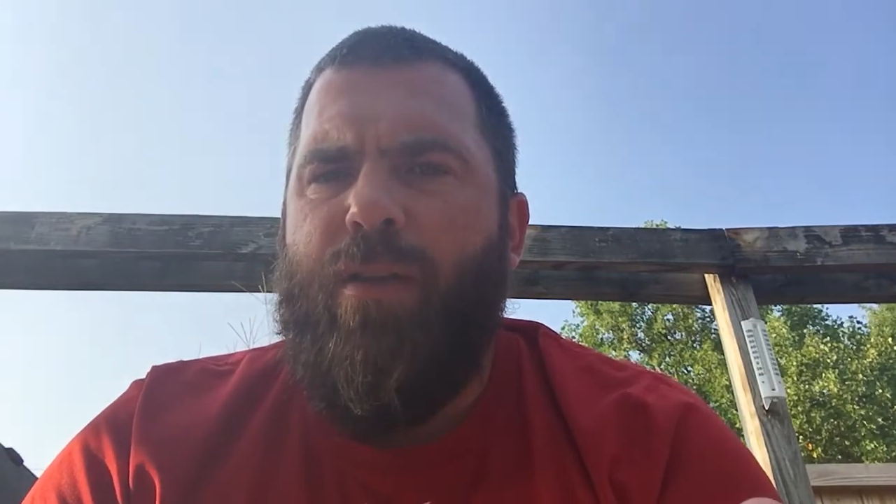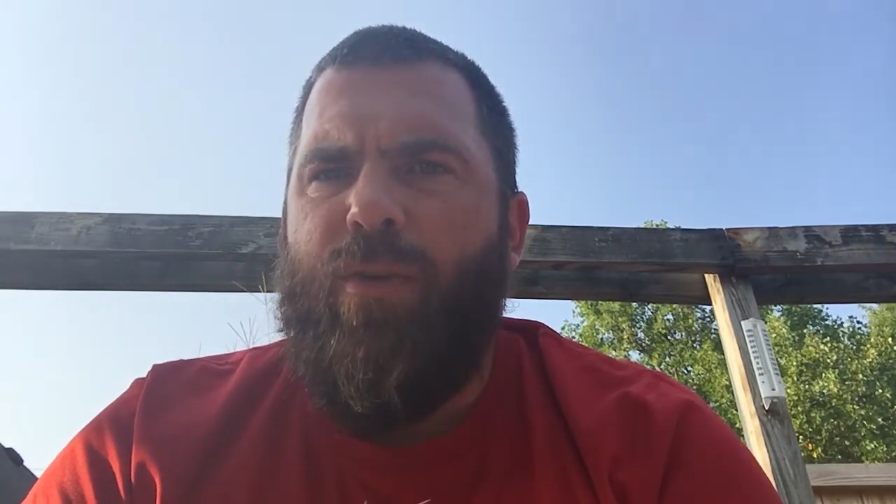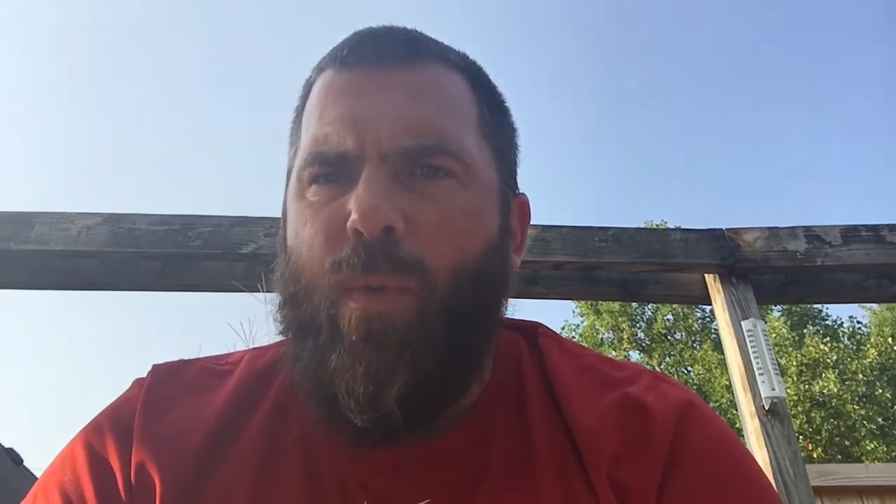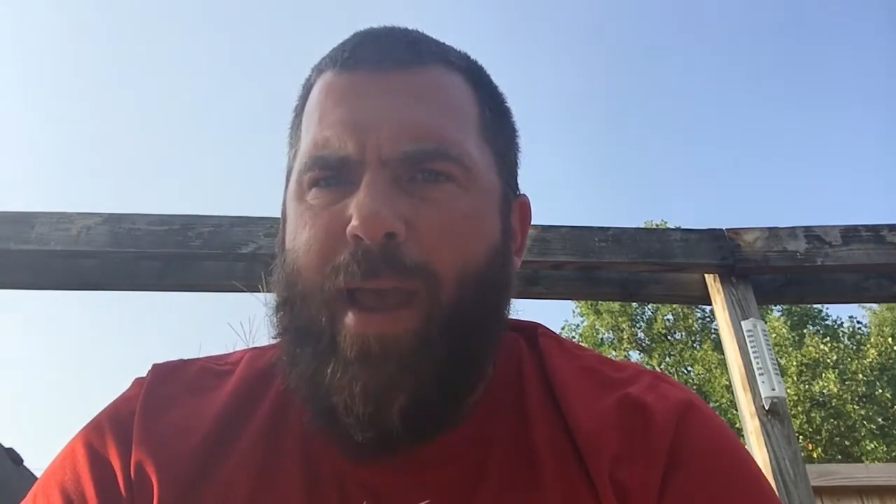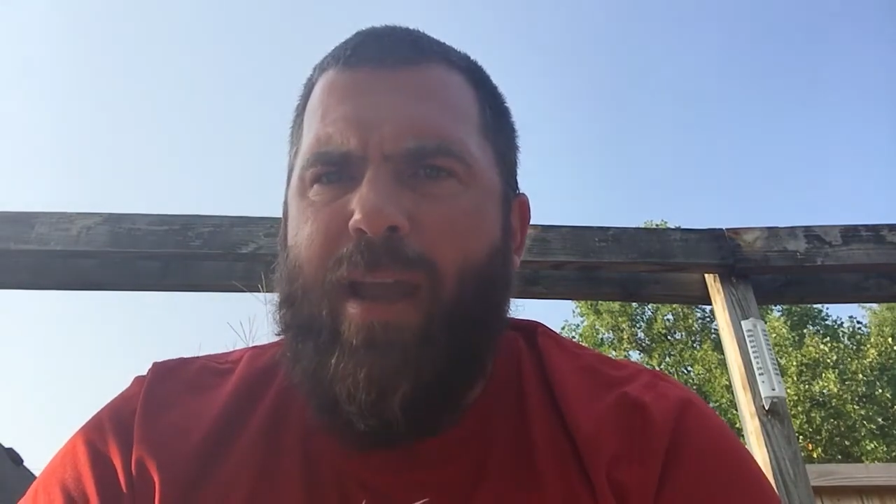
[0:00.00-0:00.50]

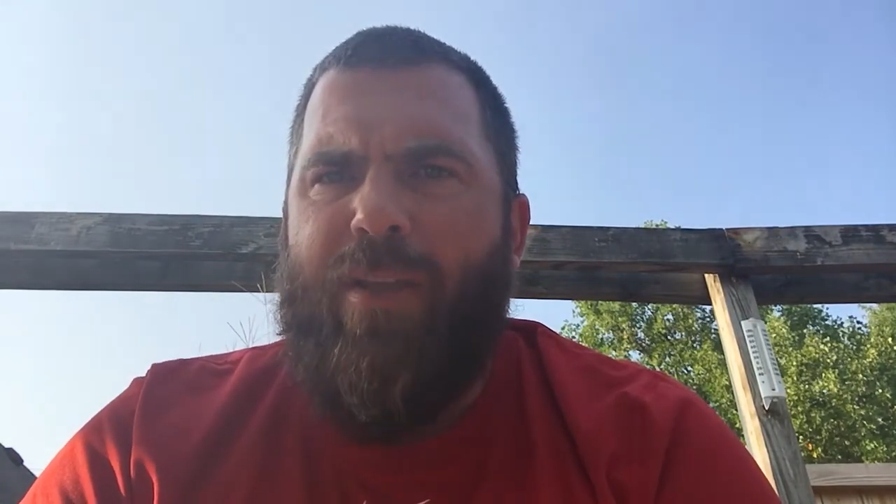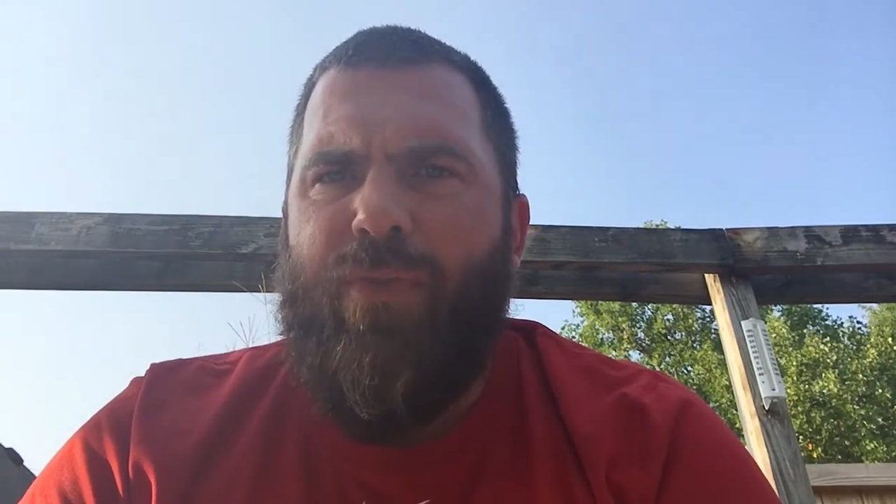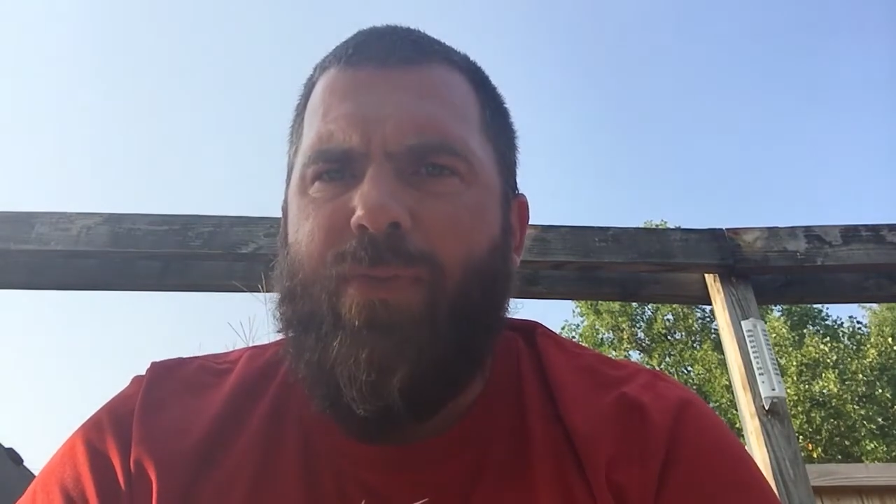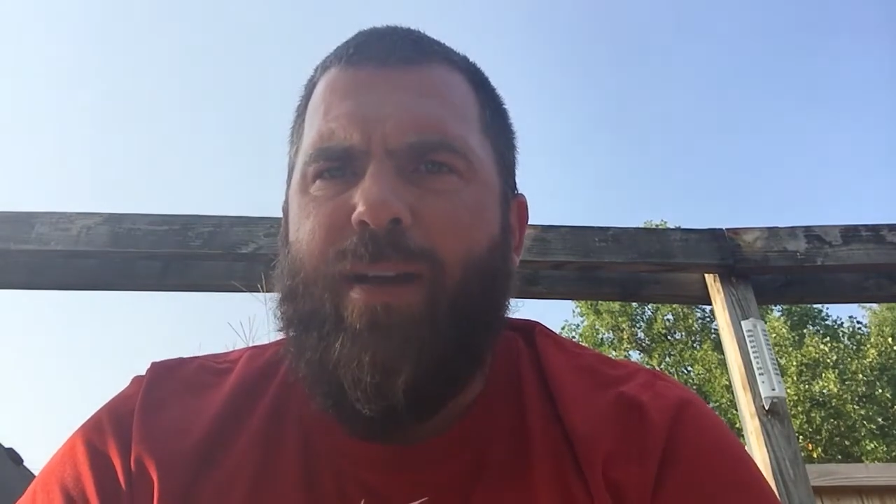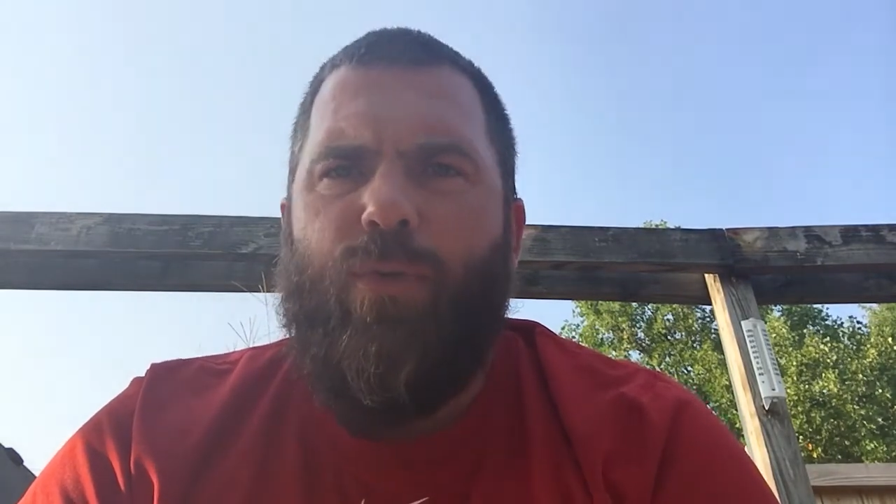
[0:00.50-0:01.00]
the way, the
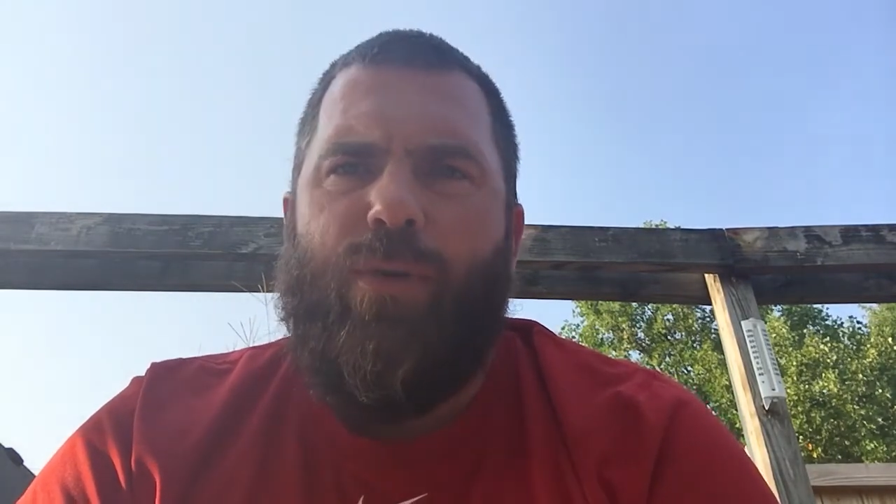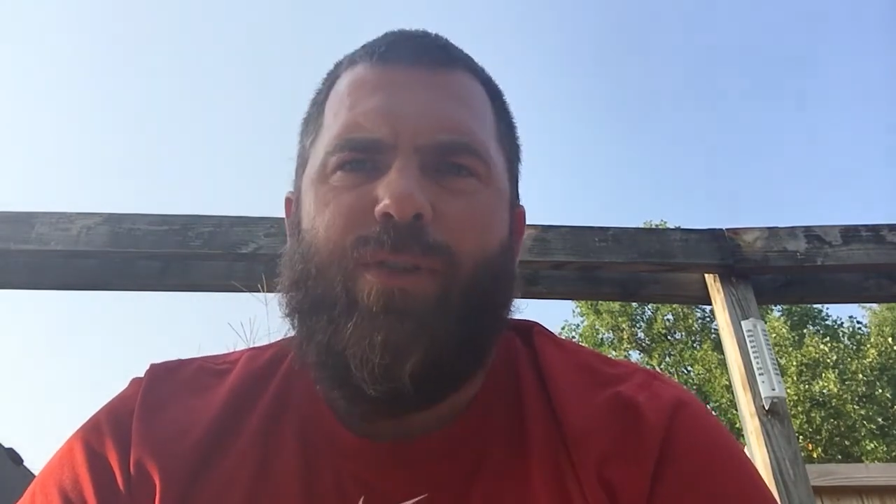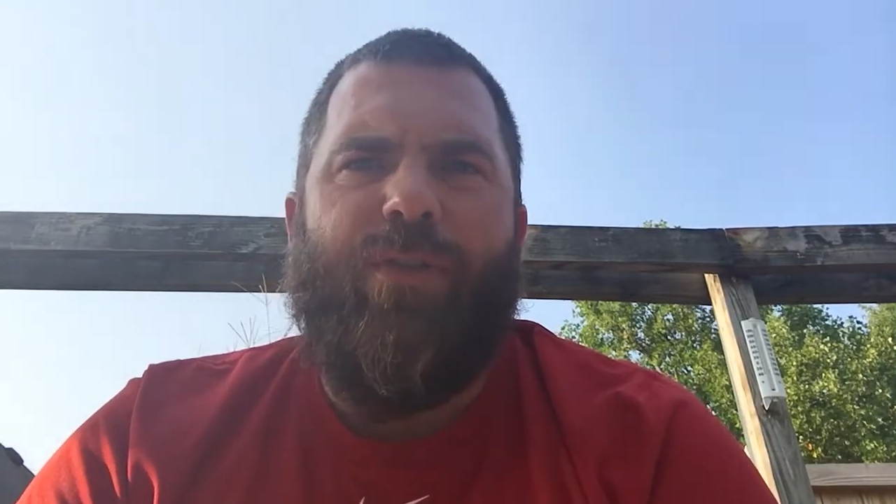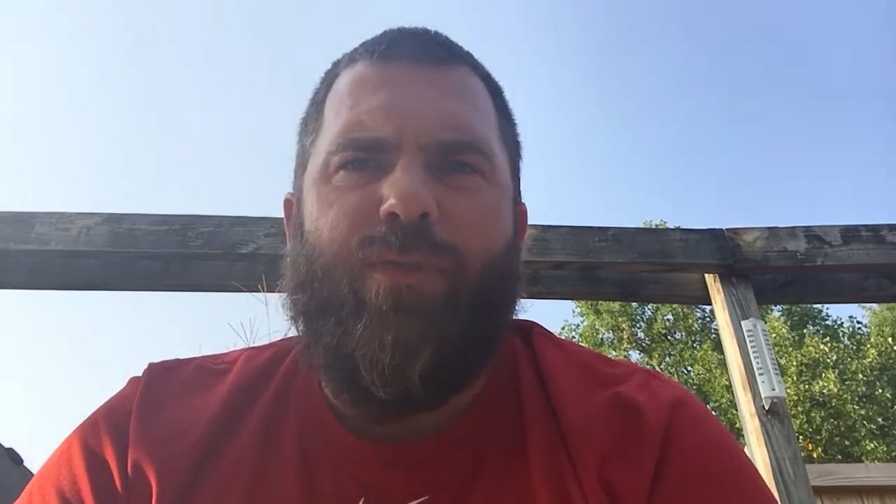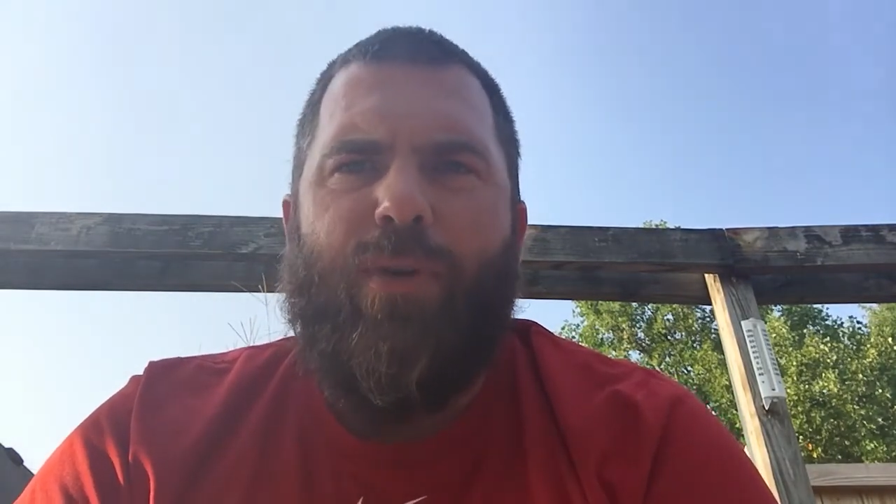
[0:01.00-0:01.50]

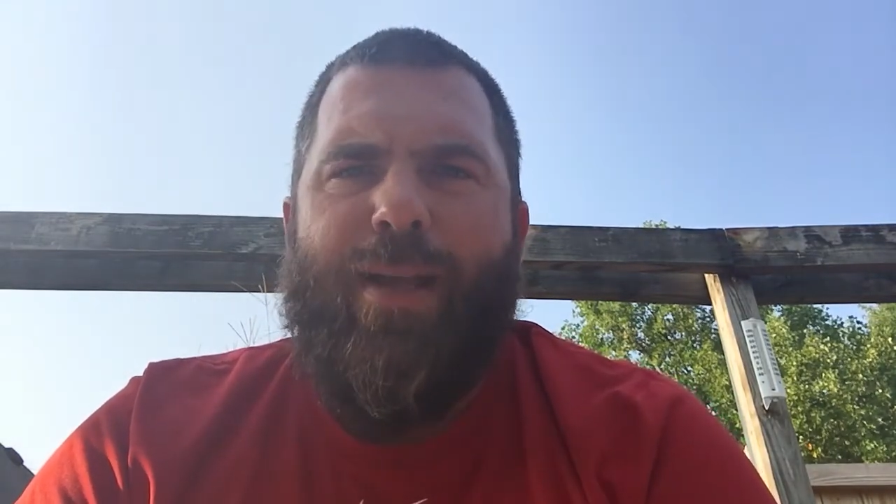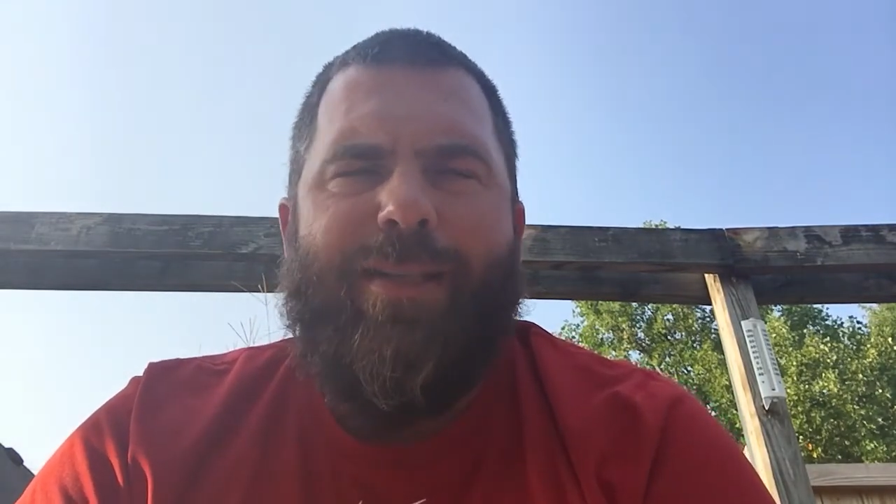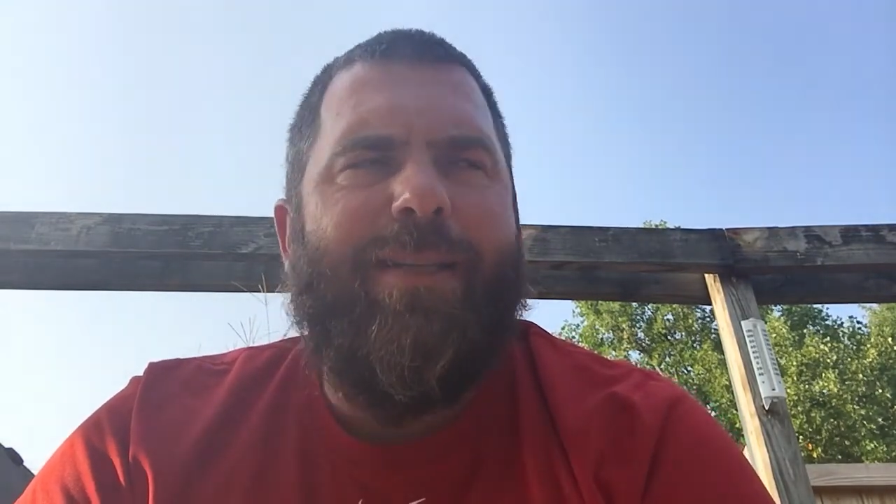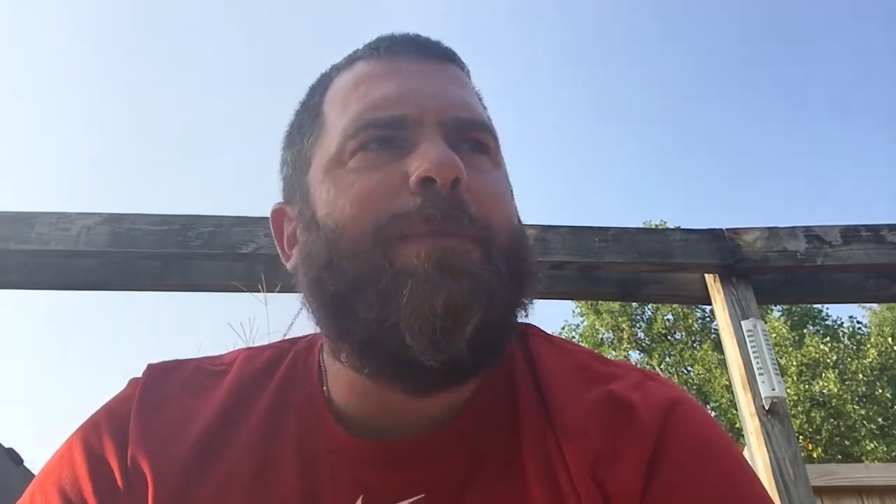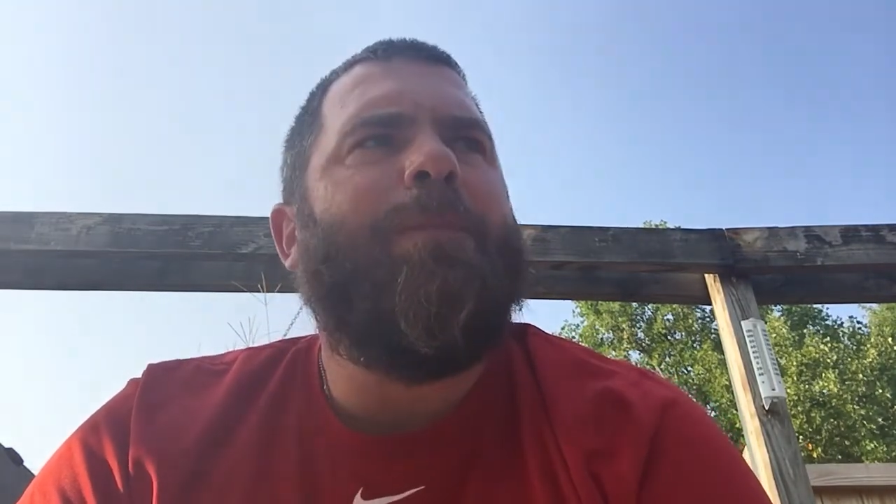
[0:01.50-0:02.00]
followers of Christ.